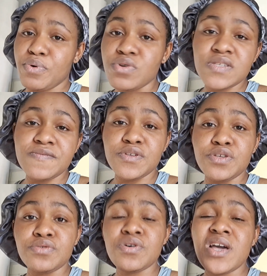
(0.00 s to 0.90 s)
post
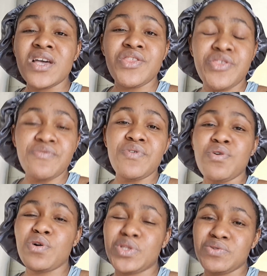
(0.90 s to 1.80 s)
video three
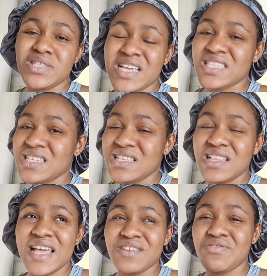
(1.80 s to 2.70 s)
or two times in,
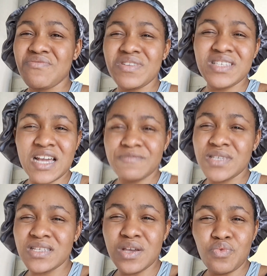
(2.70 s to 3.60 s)
like three
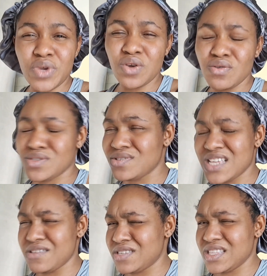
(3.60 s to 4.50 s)
times in a week or two
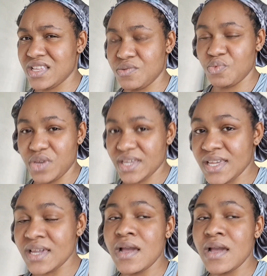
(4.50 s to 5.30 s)
times in a week,